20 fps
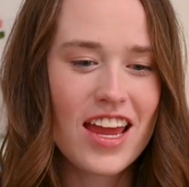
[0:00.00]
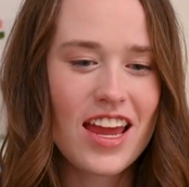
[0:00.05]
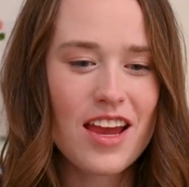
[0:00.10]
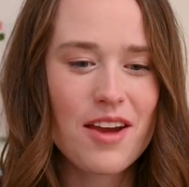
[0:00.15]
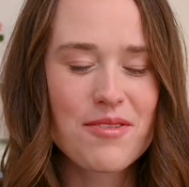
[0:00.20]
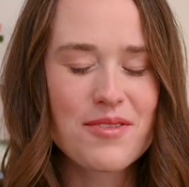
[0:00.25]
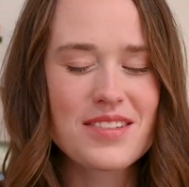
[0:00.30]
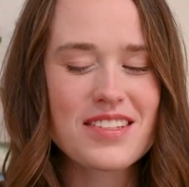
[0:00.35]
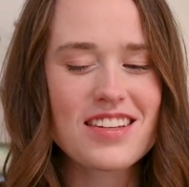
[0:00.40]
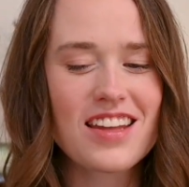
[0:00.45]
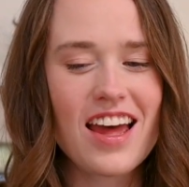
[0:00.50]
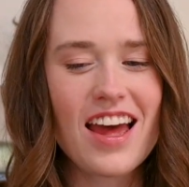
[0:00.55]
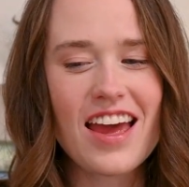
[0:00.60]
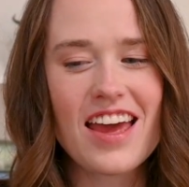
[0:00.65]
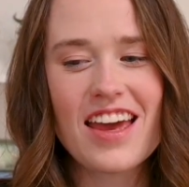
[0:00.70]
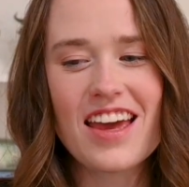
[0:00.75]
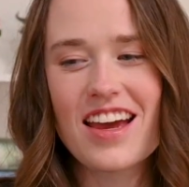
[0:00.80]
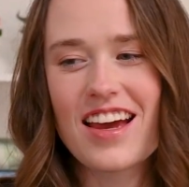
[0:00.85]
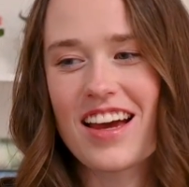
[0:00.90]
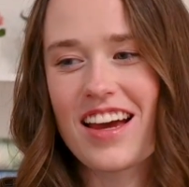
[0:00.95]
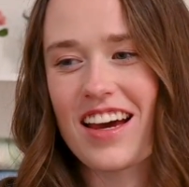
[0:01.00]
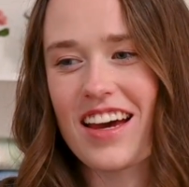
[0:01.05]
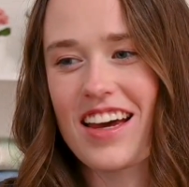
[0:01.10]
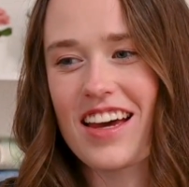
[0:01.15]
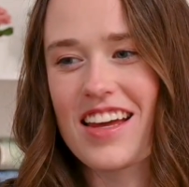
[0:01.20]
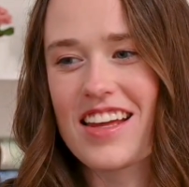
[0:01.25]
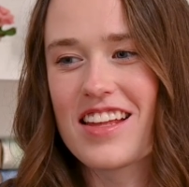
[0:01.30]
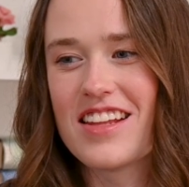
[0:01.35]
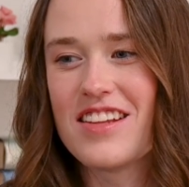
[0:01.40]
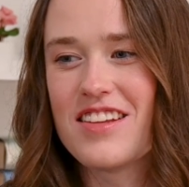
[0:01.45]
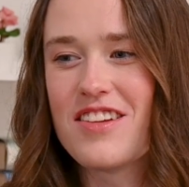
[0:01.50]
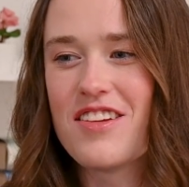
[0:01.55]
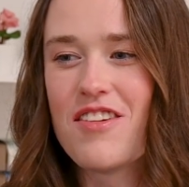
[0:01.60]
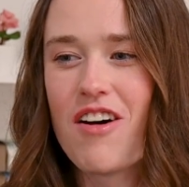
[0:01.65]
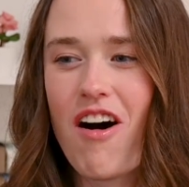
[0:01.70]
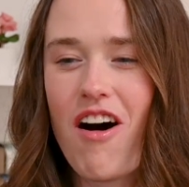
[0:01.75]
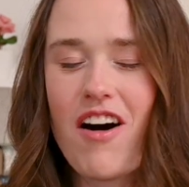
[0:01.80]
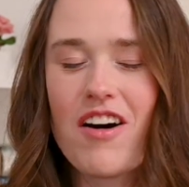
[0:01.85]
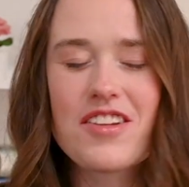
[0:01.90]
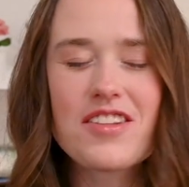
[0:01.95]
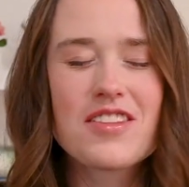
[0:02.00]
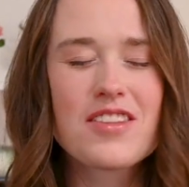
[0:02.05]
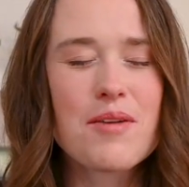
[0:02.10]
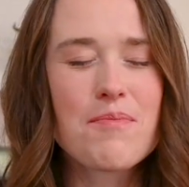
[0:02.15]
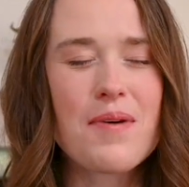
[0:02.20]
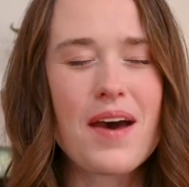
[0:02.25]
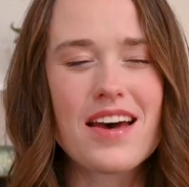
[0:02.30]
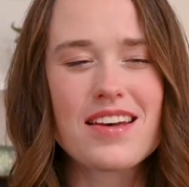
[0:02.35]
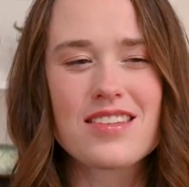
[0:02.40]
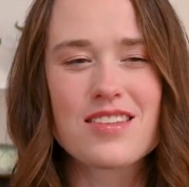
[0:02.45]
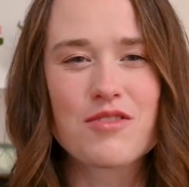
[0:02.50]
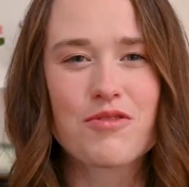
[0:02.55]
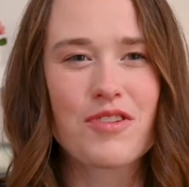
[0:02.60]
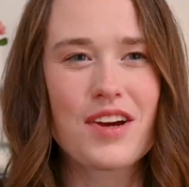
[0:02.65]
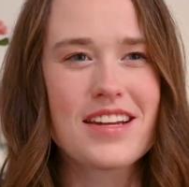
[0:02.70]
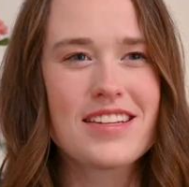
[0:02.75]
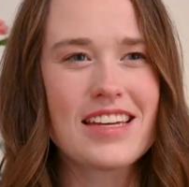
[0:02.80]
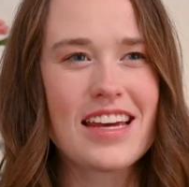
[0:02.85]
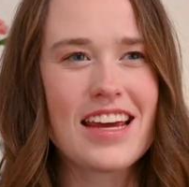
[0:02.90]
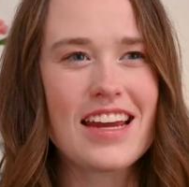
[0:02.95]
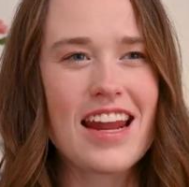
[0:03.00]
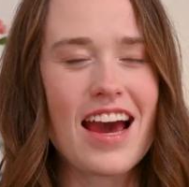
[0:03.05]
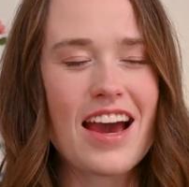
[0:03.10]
It was like not the best written.